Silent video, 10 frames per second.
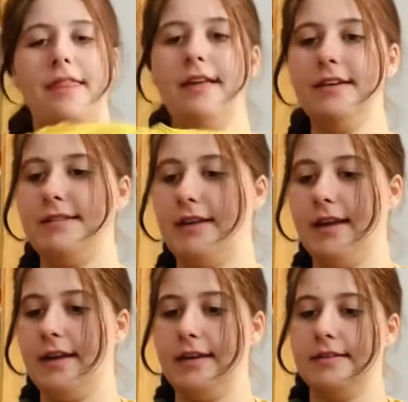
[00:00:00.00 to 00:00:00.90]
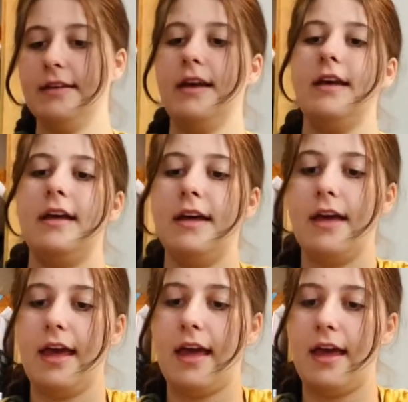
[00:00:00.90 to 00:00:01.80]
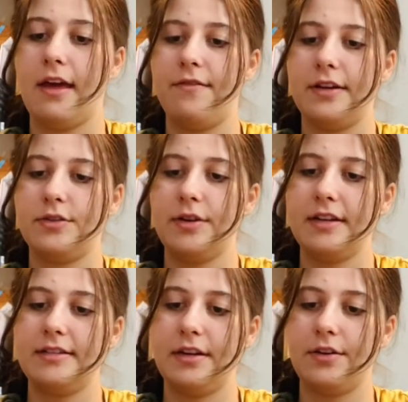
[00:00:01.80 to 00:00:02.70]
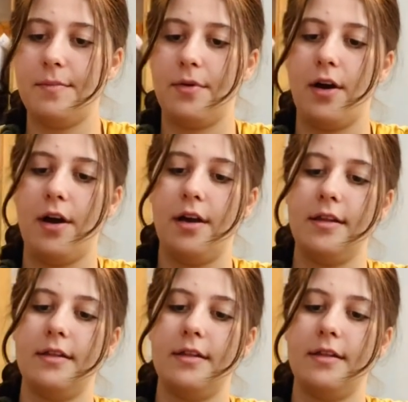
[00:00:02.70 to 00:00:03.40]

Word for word: this is a Victoria's Secret bra,